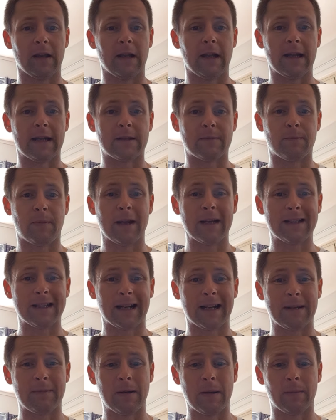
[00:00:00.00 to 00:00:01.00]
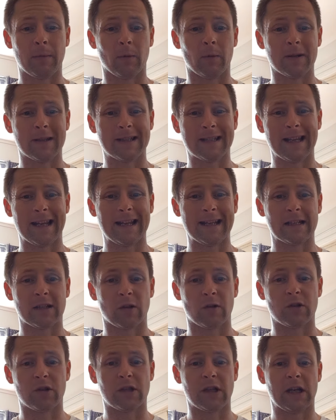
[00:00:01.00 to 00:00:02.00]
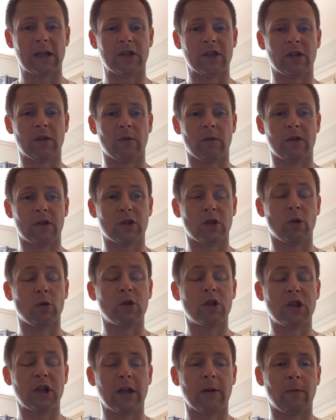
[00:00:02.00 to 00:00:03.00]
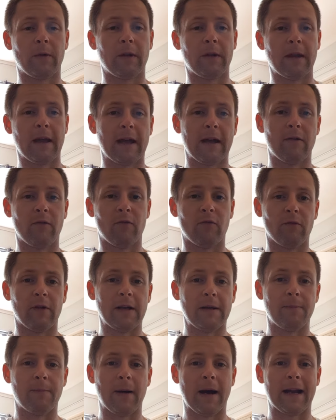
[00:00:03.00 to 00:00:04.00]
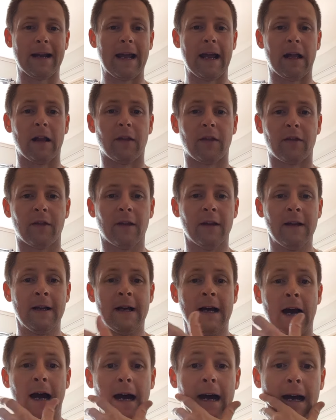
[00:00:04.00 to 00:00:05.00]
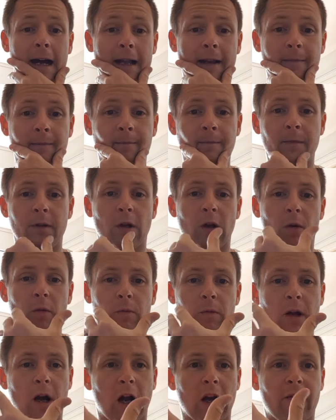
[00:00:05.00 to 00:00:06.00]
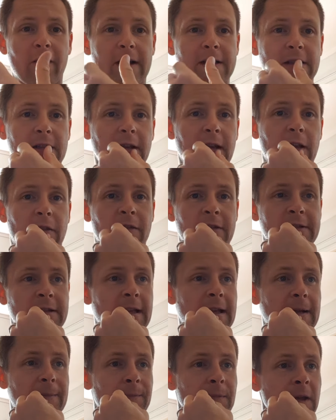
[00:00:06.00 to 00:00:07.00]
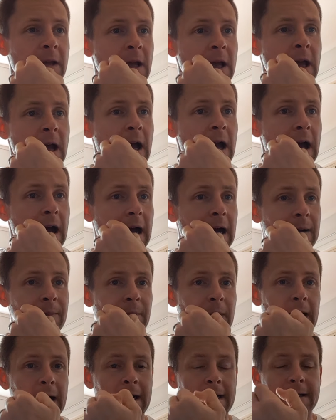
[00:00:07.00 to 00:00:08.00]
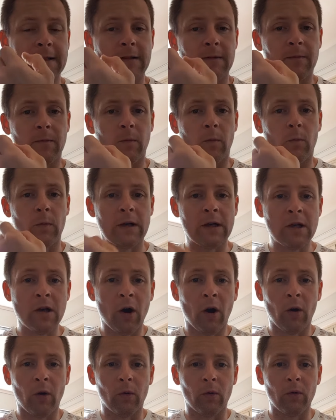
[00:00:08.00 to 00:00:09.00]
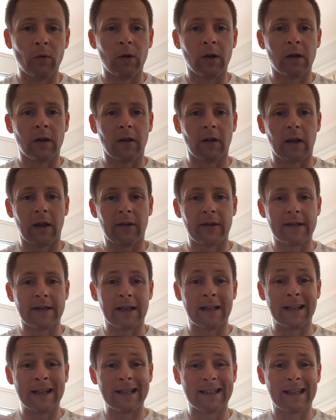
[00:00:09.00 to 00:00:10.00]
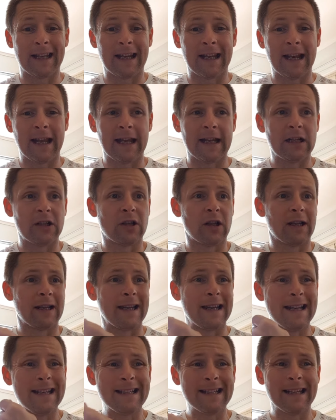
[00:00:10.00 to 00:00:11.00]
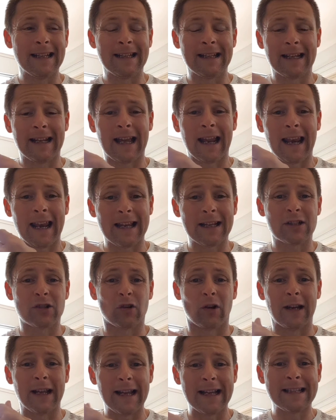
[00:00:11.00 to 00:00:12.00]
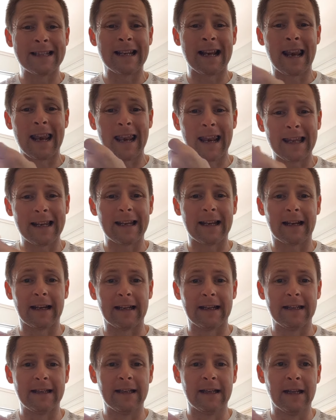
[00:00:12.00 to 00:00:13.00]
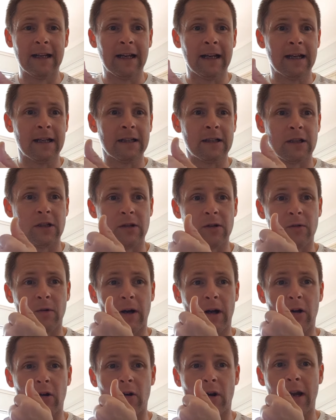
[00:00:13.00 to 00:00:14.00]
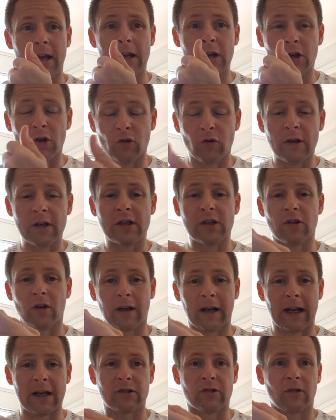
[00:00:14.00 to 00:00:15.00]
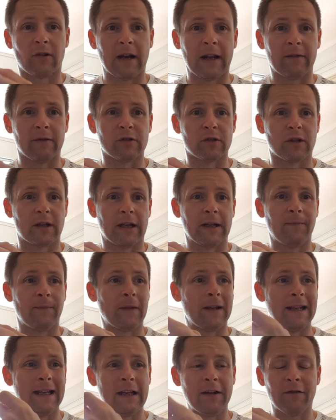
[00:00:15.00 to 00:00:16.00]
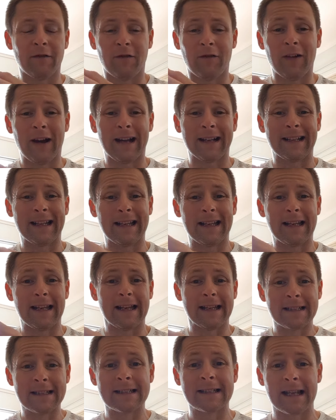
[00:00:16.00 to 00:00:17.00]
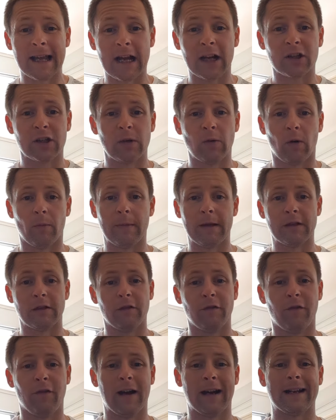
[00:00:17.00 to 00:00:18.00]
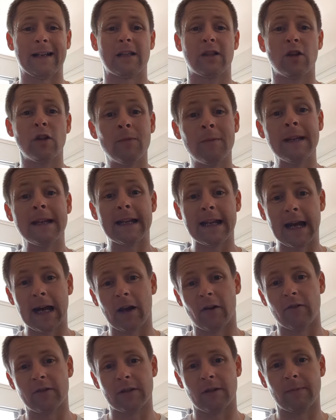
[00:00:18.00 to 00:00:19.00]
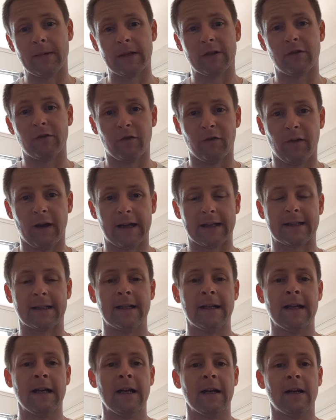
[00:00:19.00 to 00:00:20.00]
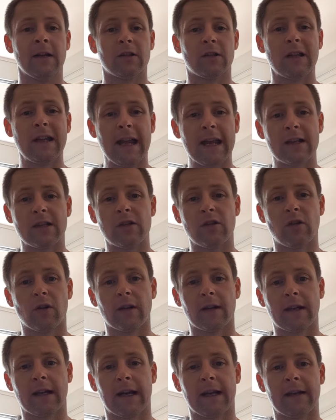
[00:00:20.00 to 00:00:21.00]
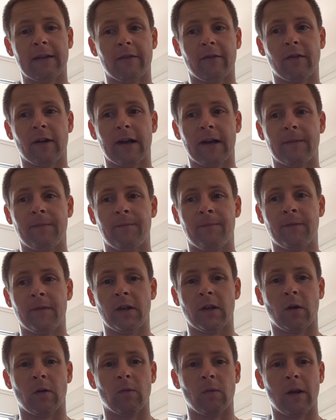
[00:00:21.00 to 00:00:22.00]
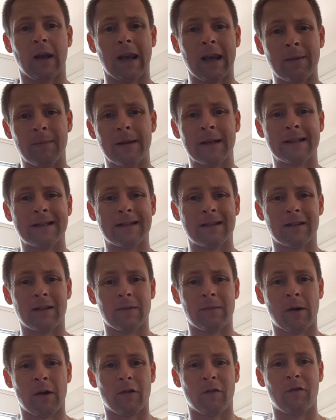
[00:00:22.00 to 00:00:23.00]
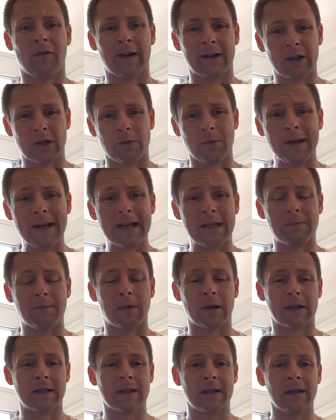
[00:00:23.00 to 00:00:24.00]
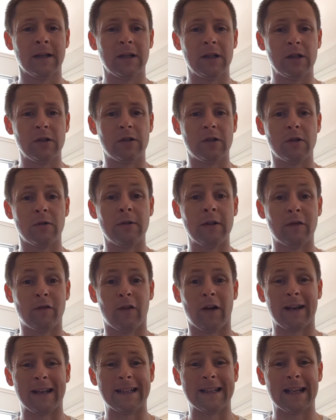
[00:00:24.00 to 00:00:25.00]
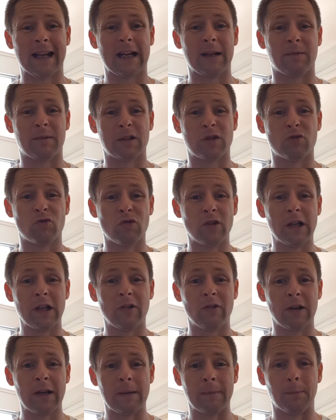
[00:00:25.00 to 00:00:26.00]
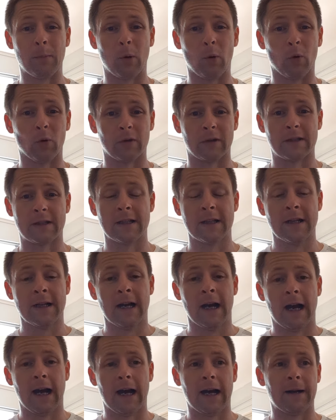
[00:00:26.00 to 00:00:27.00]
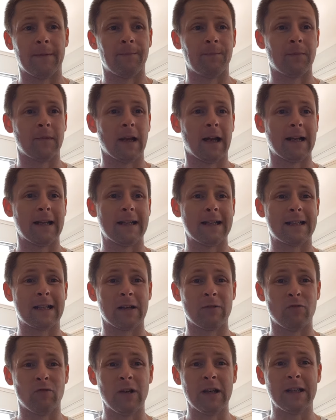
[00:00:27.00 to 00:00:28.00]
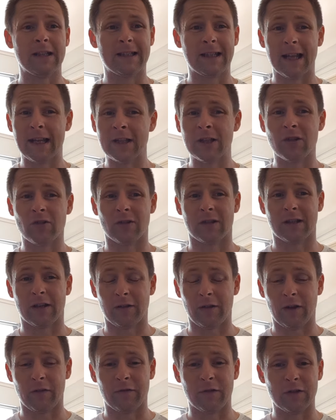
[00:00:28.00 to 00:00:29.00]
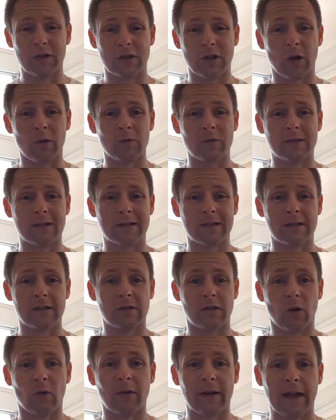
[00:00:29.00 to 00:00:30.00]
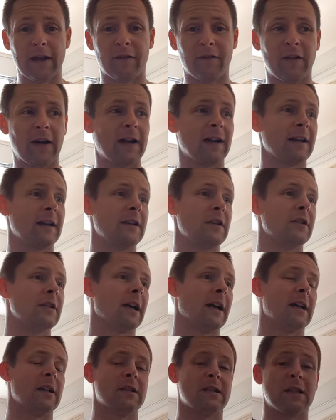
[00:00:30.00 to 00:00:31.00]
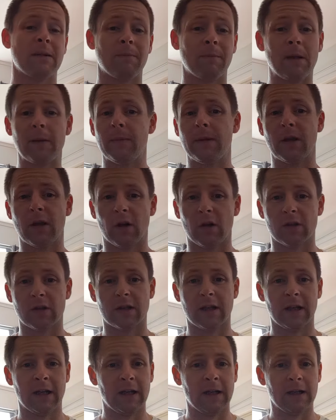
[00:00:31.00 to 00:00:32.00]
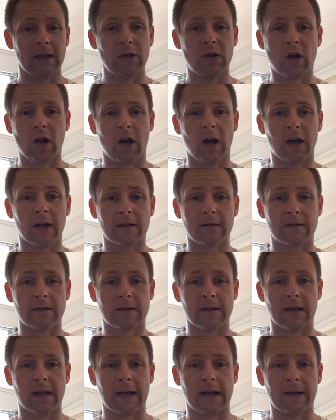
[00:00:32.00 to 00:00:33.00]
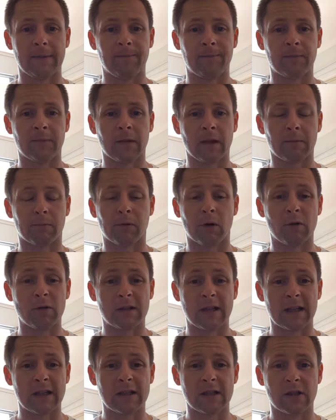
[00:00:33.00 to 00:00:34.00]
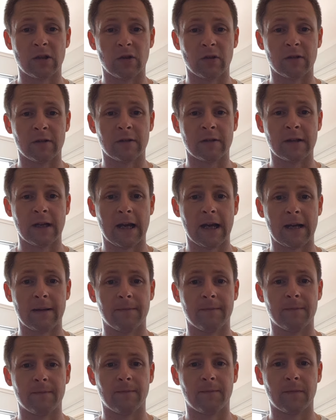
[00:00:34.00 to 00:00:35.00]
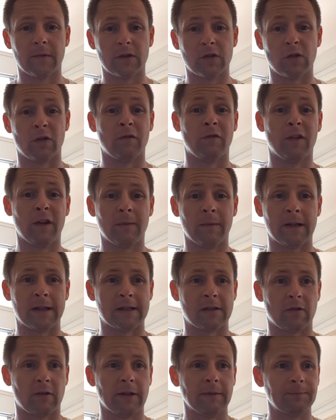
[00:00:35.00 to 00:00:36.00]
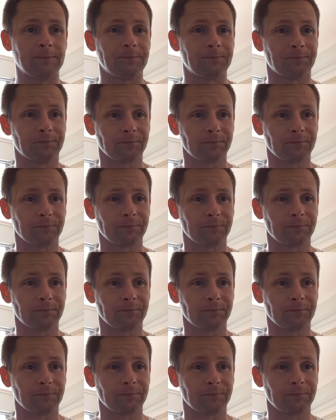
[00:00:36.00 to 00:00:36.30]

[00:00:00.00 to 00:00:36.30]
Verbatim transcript: it's basically people will say association associated with uh, really bad health, um, you know, cardiovascular health things like that. Um, and we know that this in day and age that eating cholesterol isn't likely to uh, increase your cholesterol levels. Okay, and eating fat isn't actually what makes you fat. It's too many calories that makes you fat. So yes, you've got to kind of um, you know limit the amount of fat you eat, but you do need fat in your diet because it's really really important. Um, and it's really dangerous if you don't don't get fat in your diet simply because you can't um, process certain um, certain vitamins. All right.